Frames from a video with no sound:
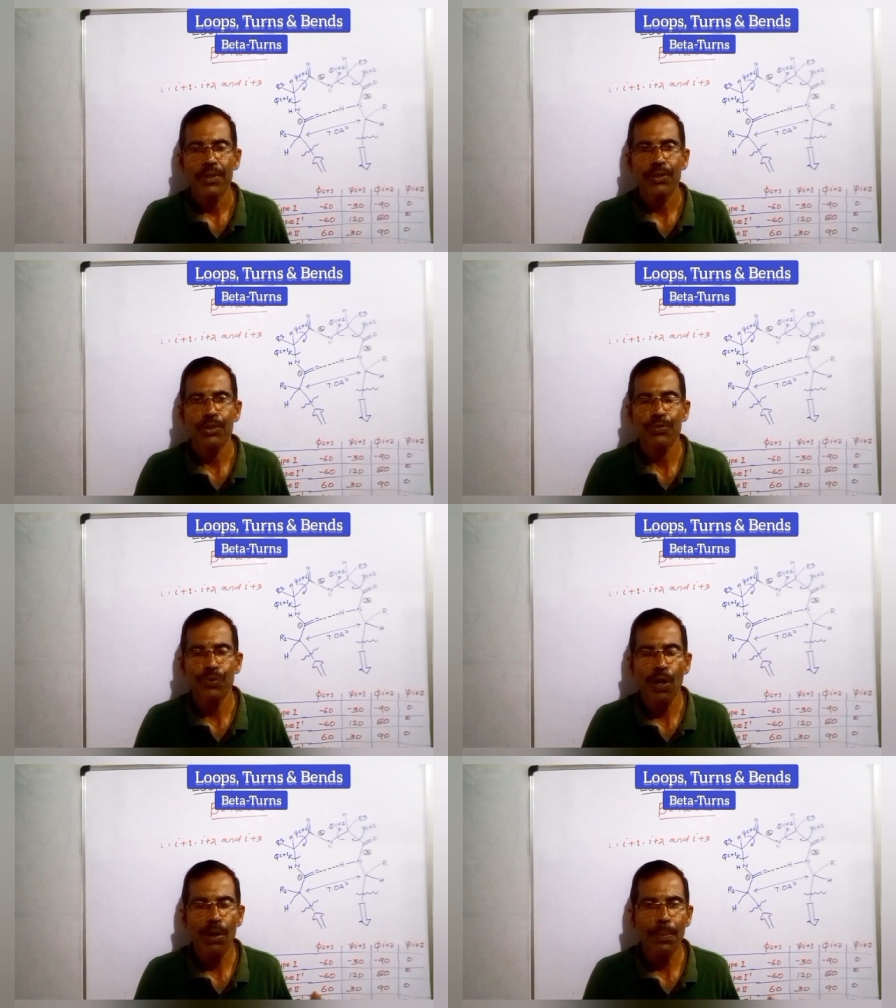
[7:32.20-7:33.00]
to
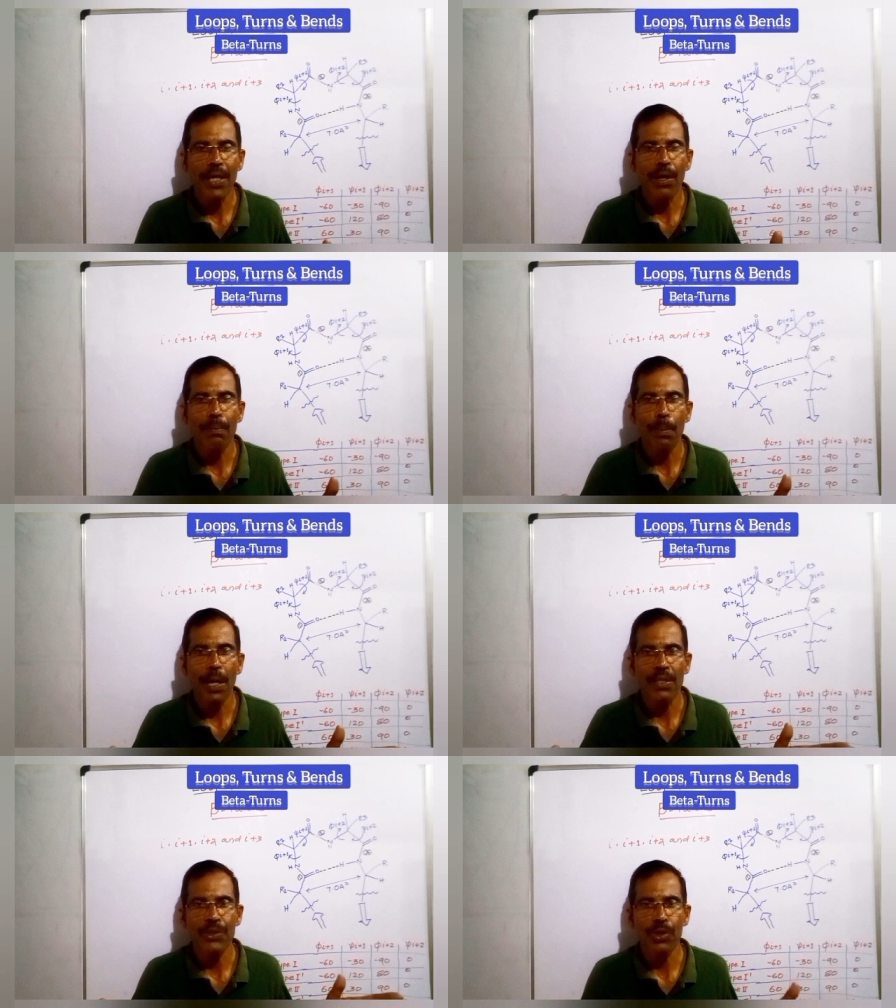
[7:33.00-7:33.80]
form a
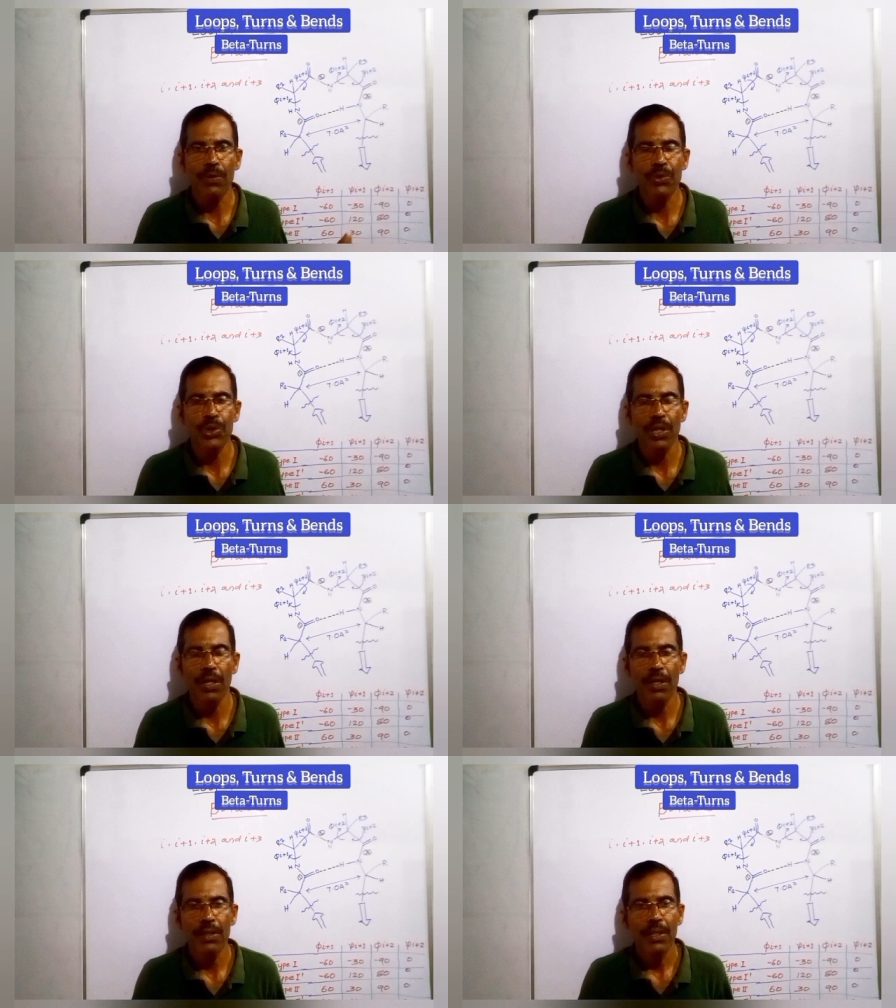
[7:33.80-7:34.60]
compact
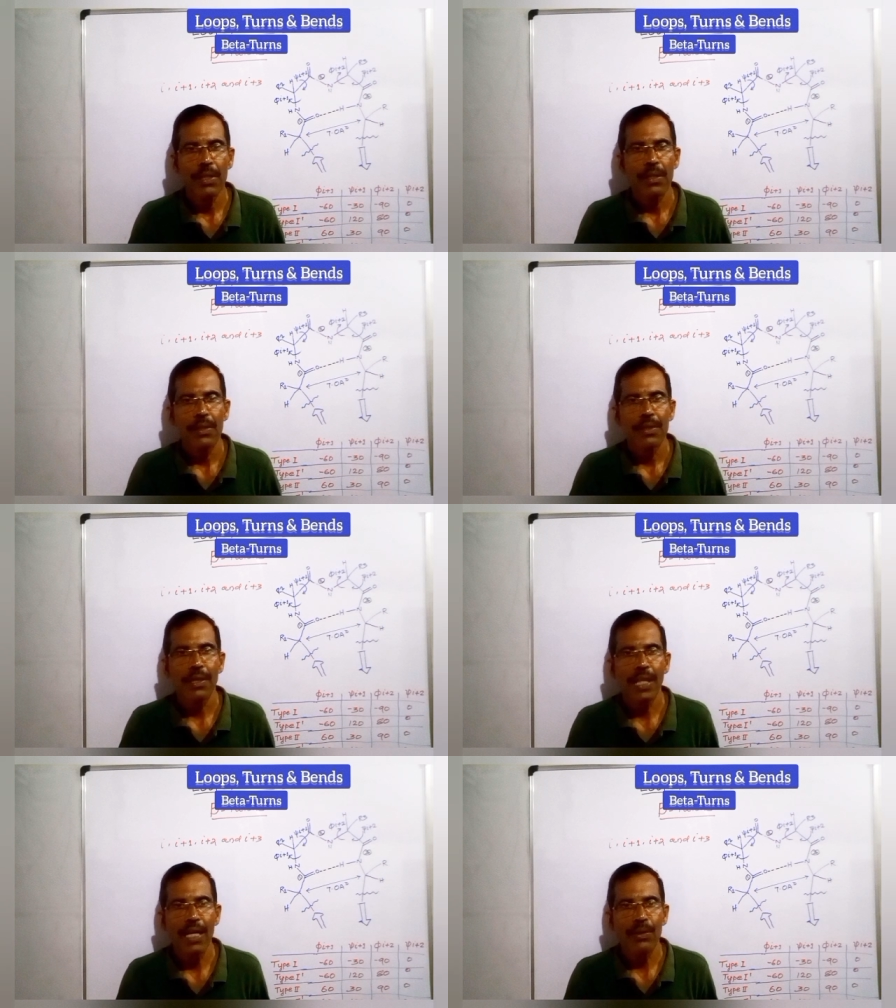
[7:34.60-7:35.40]
structure
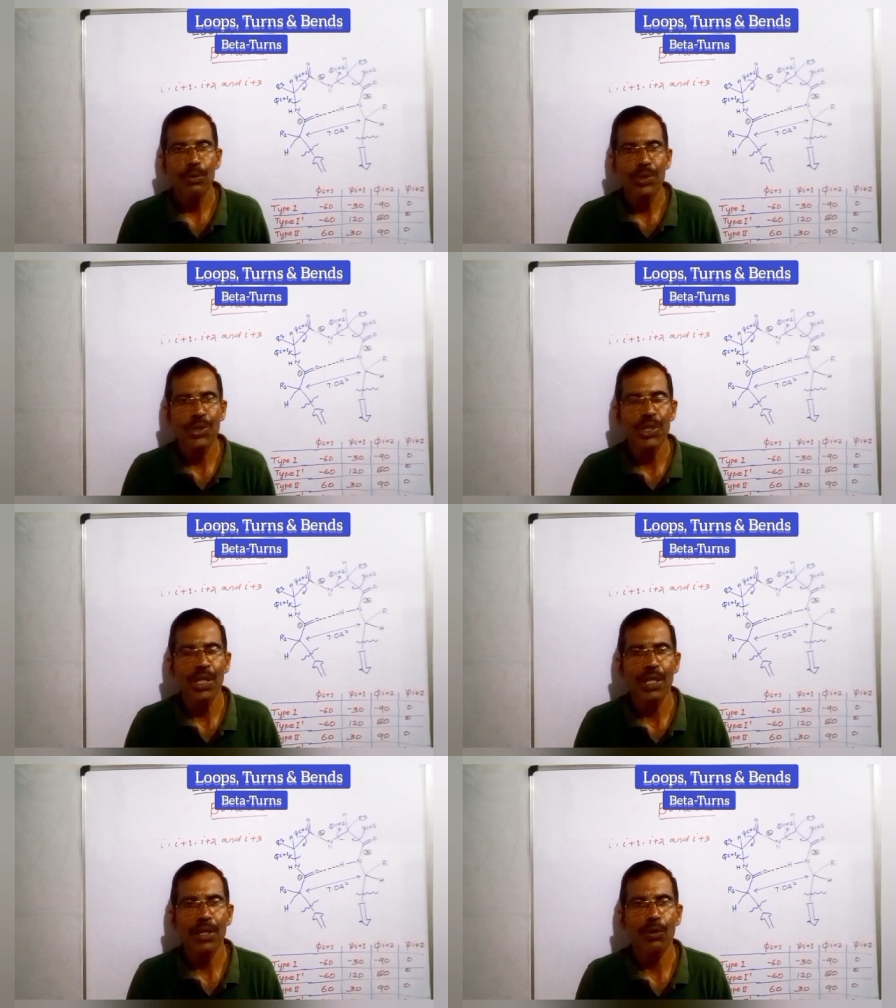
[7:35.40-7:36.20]
that we
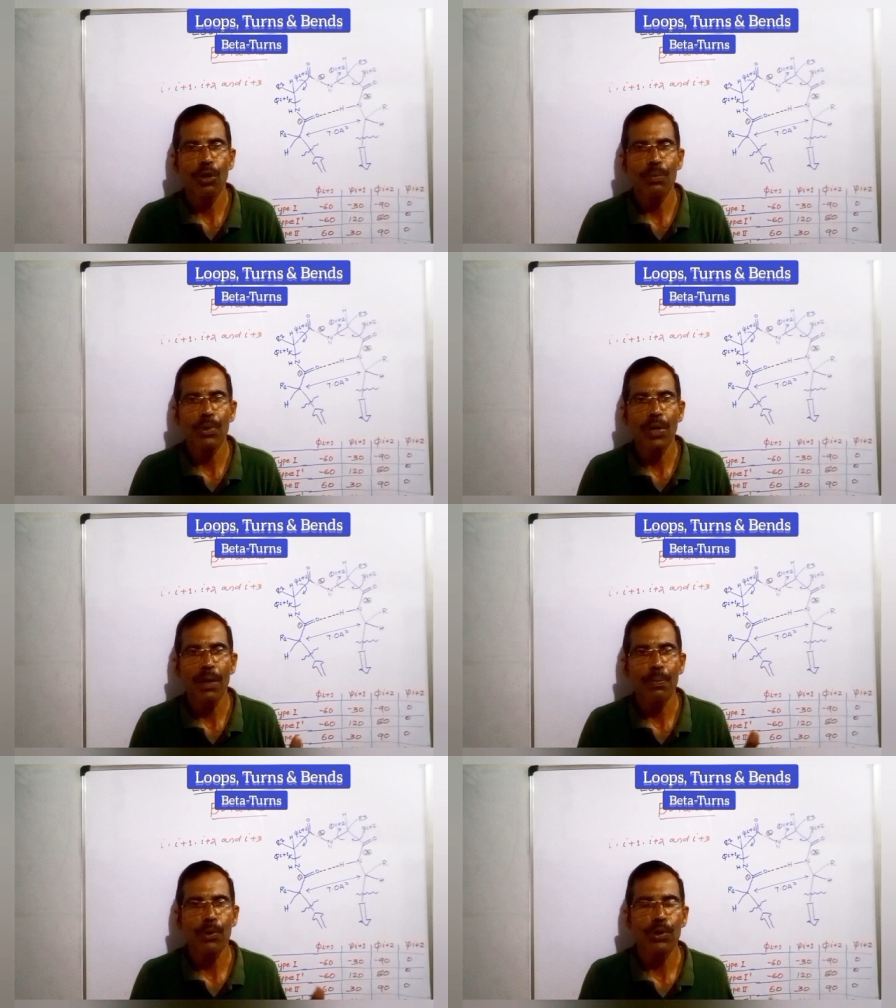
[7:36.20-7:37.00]
see in
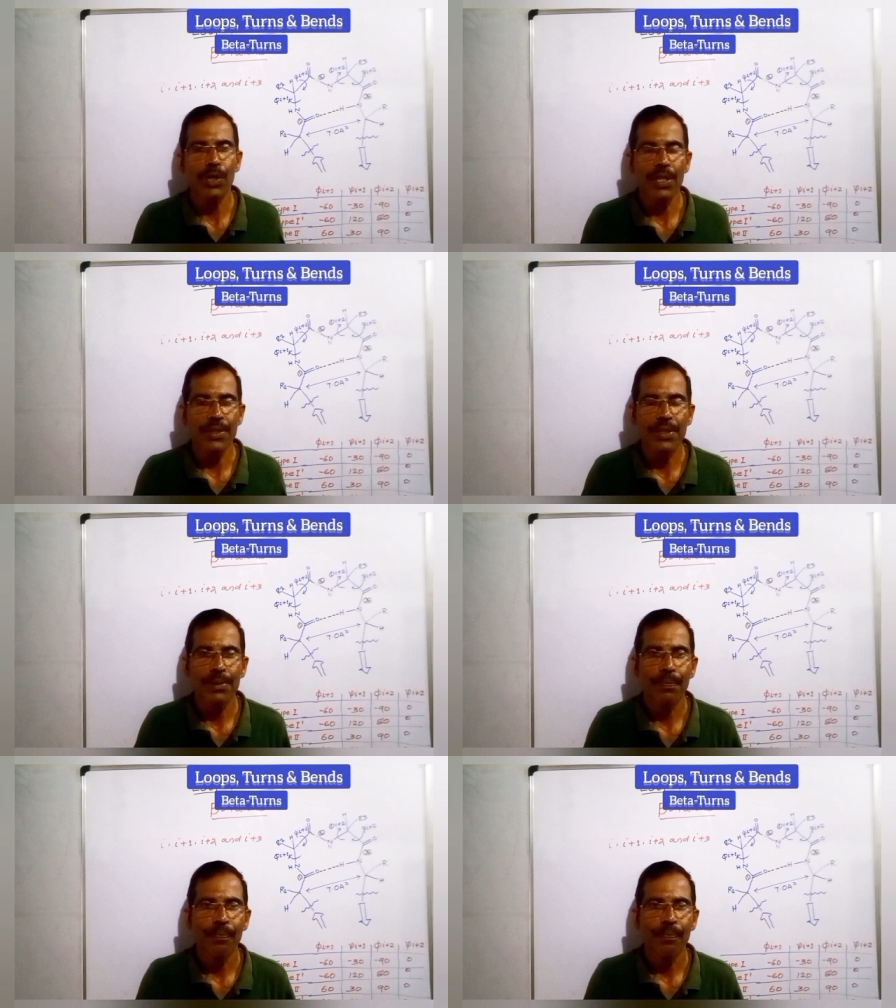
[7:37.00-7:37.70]
globular proteins.